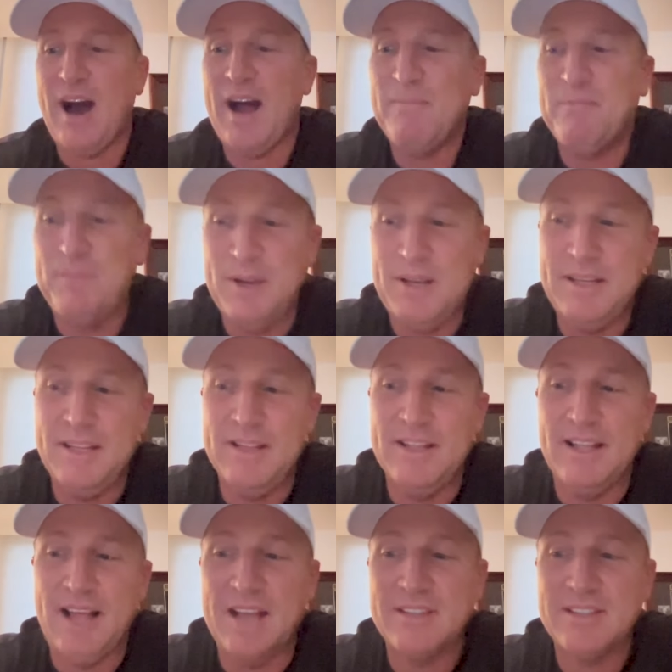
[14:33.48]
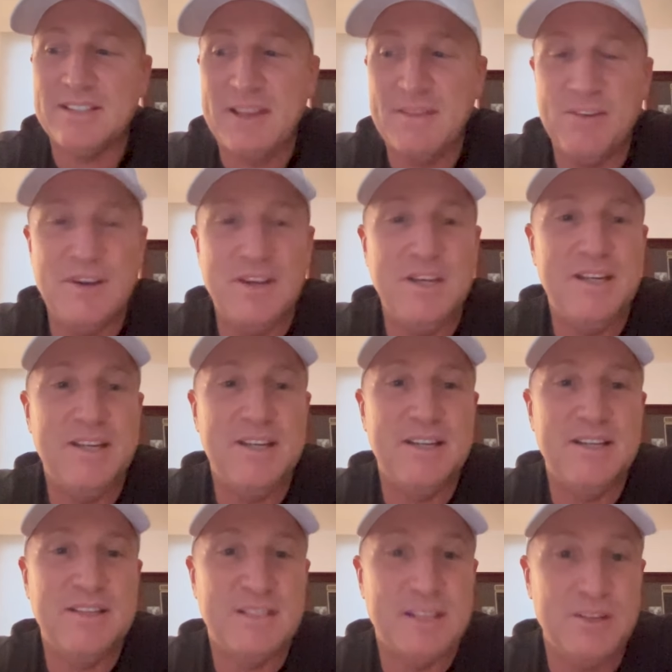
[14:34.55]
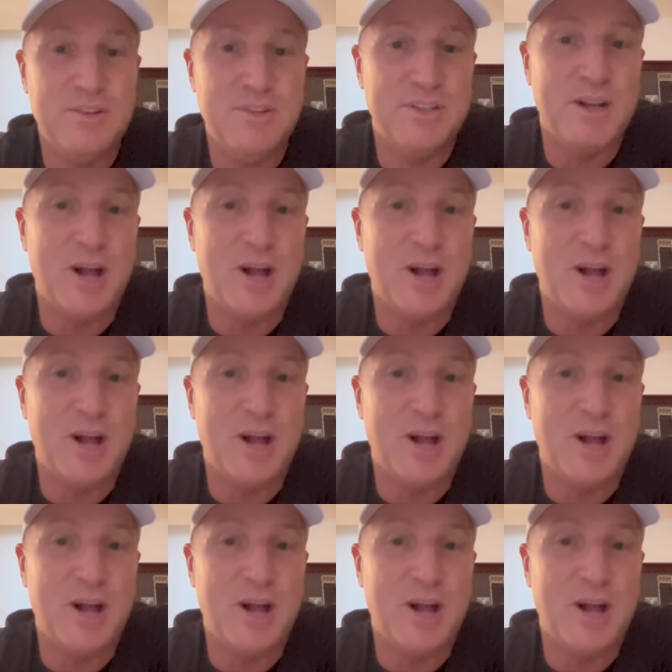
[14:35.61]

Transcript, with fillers: unbeaten in the last 17 series at